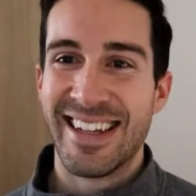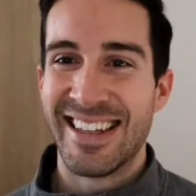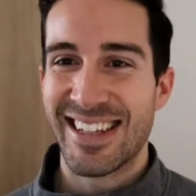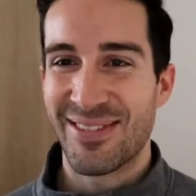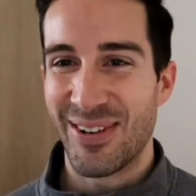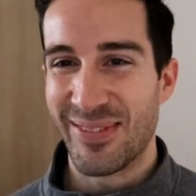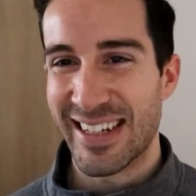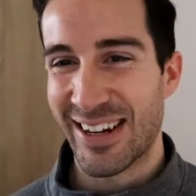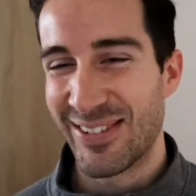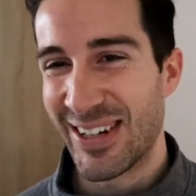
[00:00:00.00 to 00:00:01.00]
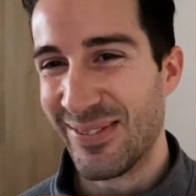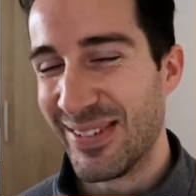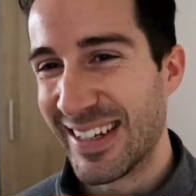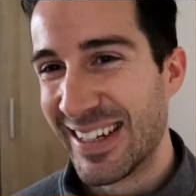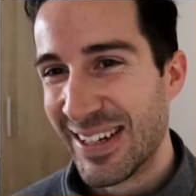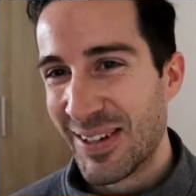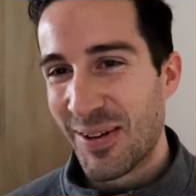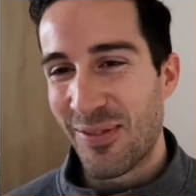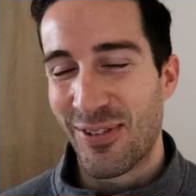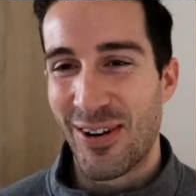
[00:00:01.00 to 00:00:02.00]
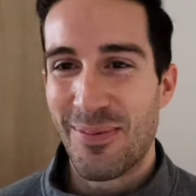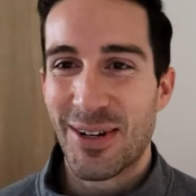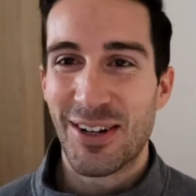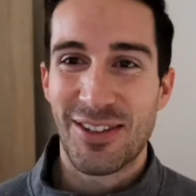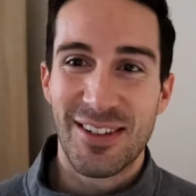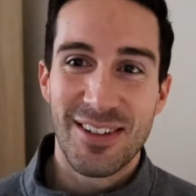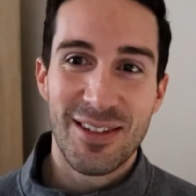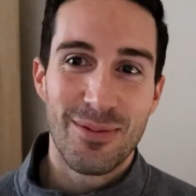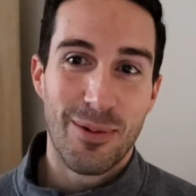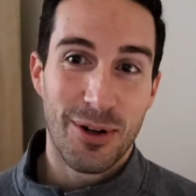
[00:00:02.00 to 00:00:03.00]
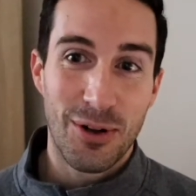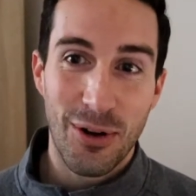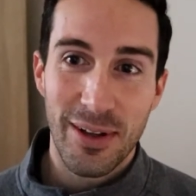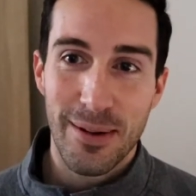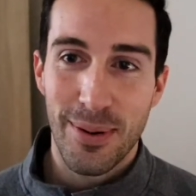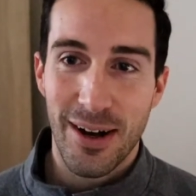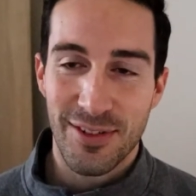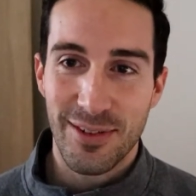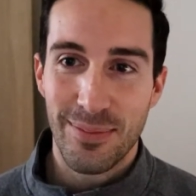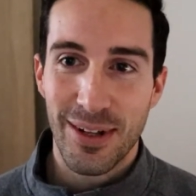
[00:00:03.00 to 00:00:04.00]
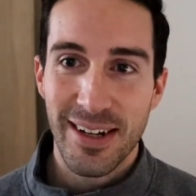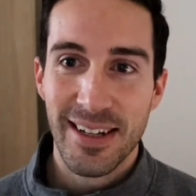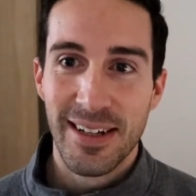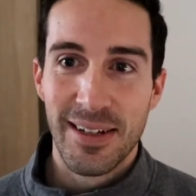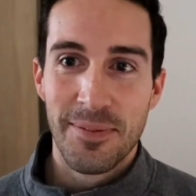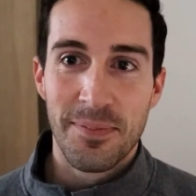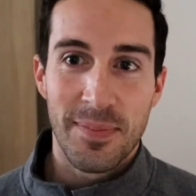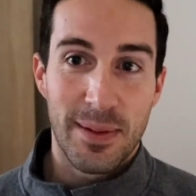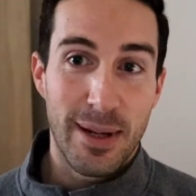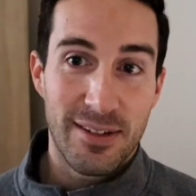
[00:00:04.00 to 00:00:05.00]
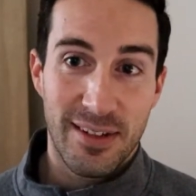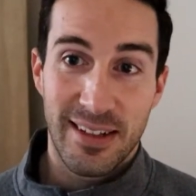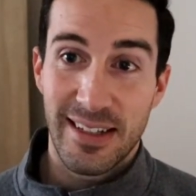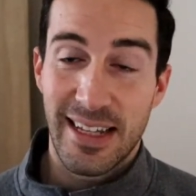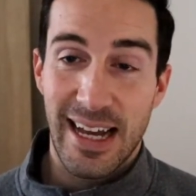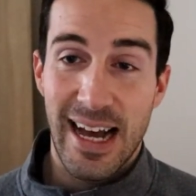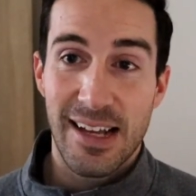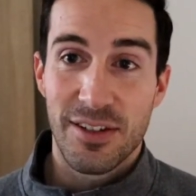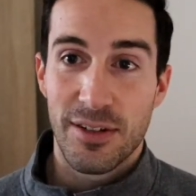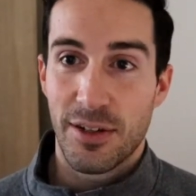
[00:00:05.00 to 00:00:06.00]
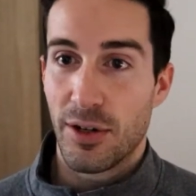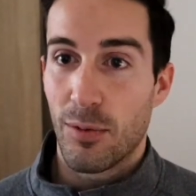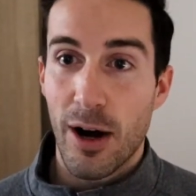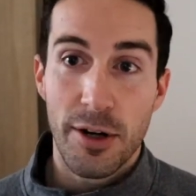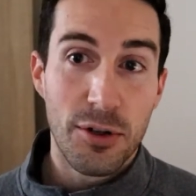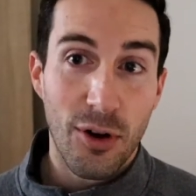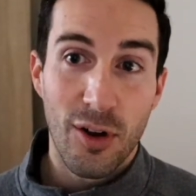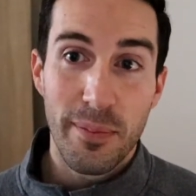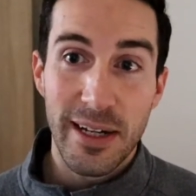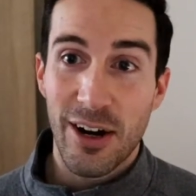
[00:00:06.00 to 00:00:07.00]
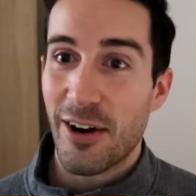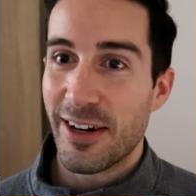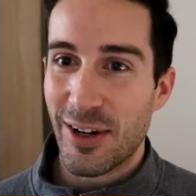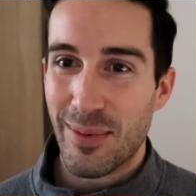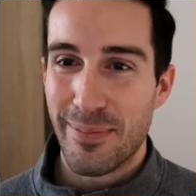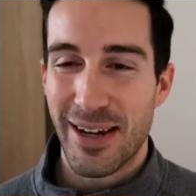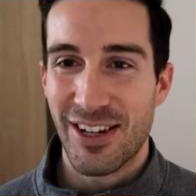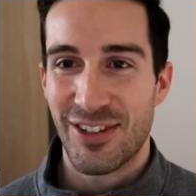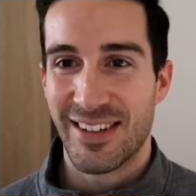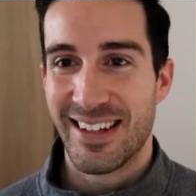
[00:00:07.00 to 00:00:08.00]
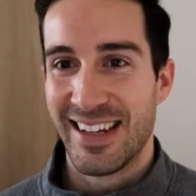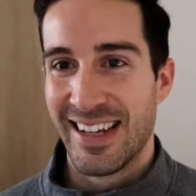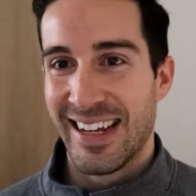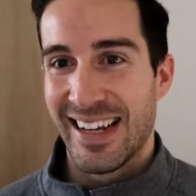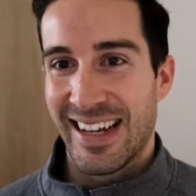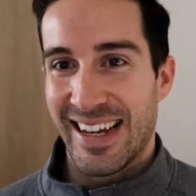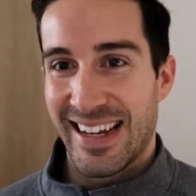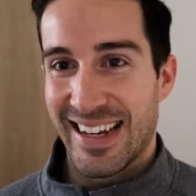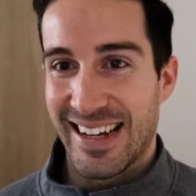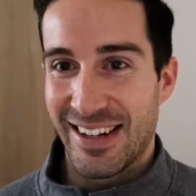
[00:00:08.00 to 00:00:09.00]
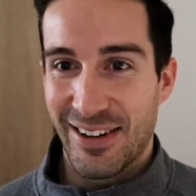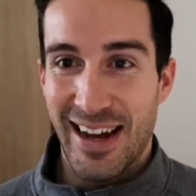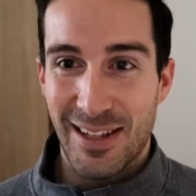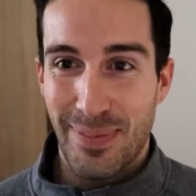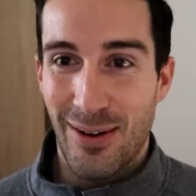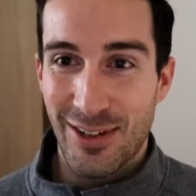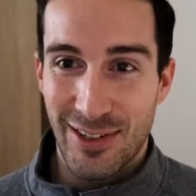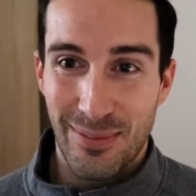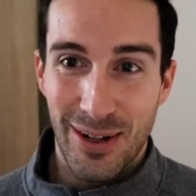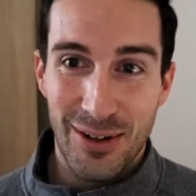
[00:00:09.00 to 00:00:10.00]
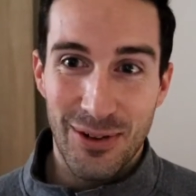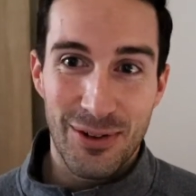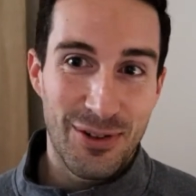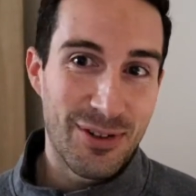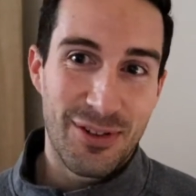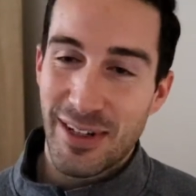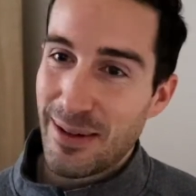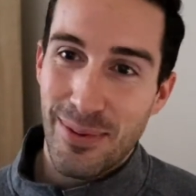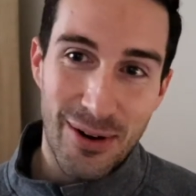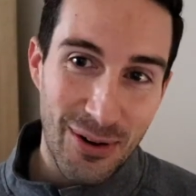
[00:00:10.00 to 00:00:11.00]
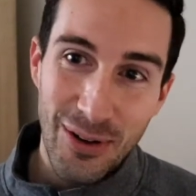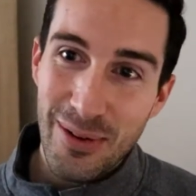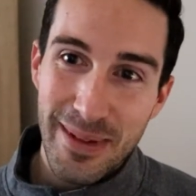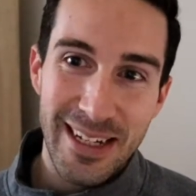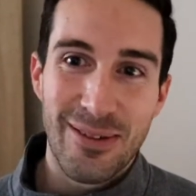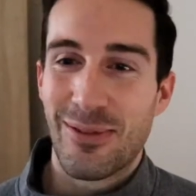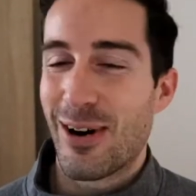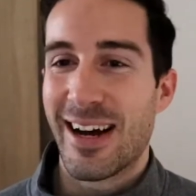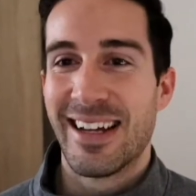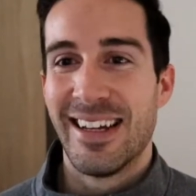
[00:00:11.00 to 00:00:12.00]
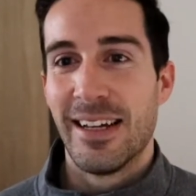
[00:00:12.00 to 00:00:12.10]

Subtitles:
this one we get quite a bit from nurses when we're calling a positive blood. Basically, they ask, why are you calling me? I already know my patient, has positive blood cultures. You keep on calling me. Why?